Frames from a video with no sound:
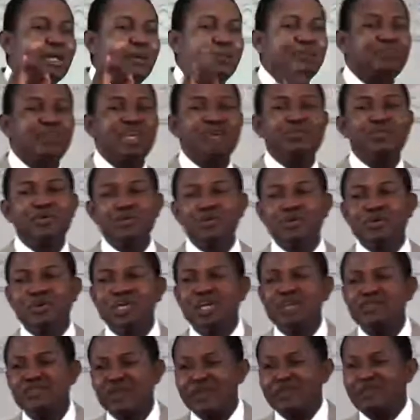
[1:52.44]
the people you
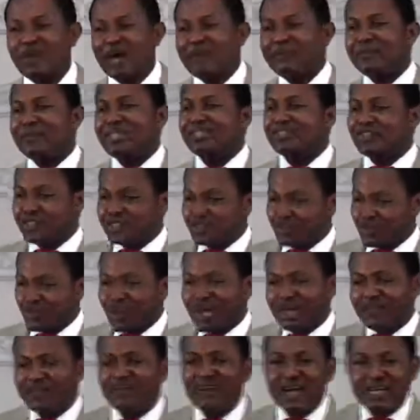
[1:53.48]
give the permission to
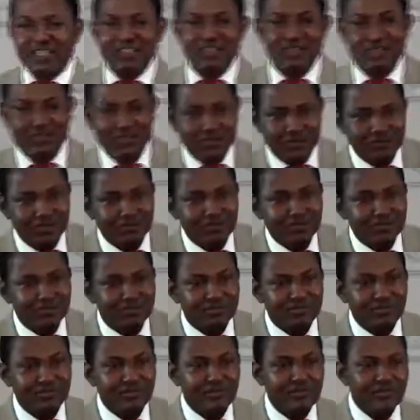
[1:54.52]
advise you.
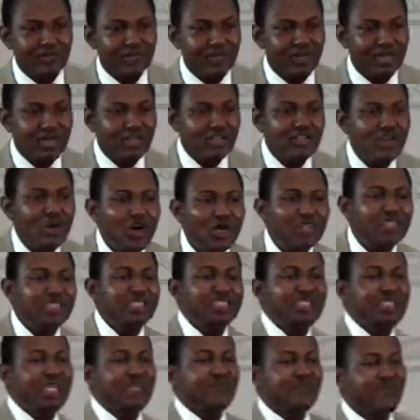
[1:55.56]
Know the
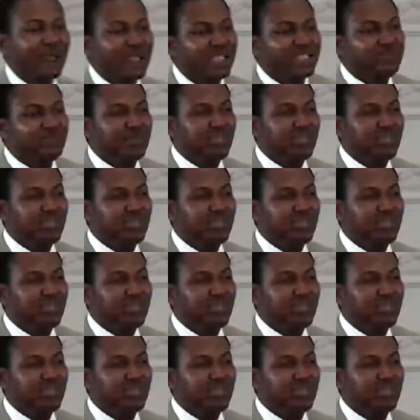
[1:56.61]
difference